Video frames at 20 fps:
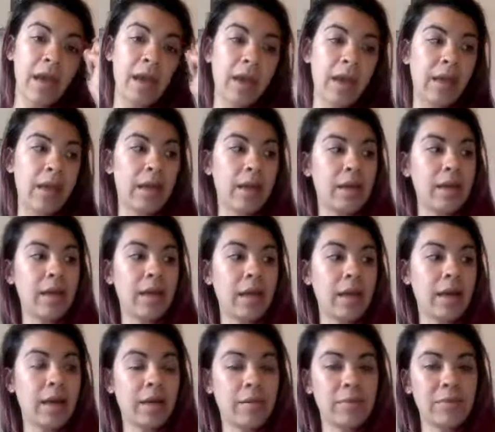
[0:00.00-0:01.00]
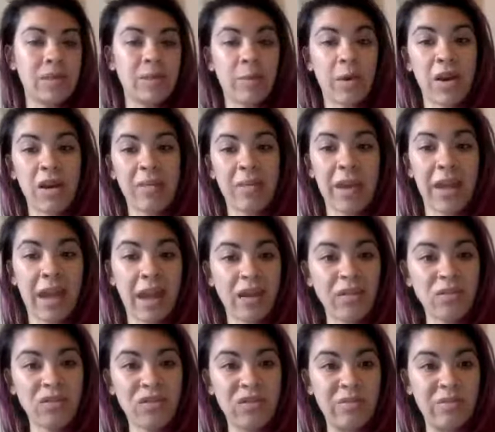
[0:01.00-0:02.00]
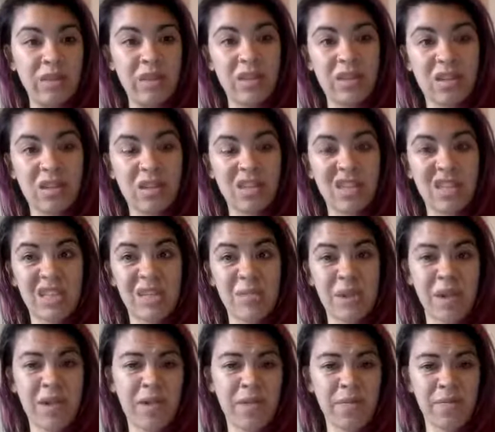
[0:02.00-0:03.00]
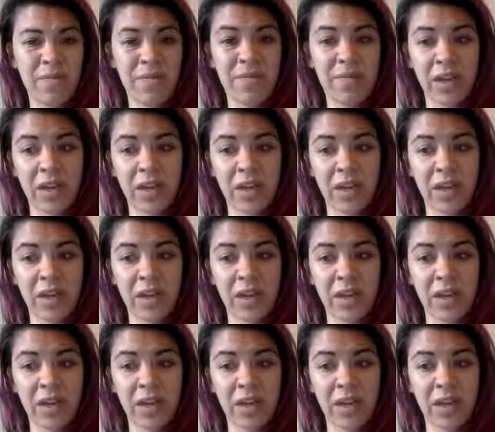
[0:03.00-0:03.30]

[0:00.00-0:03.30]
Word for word: and um, spray it on my couch when it starts to smell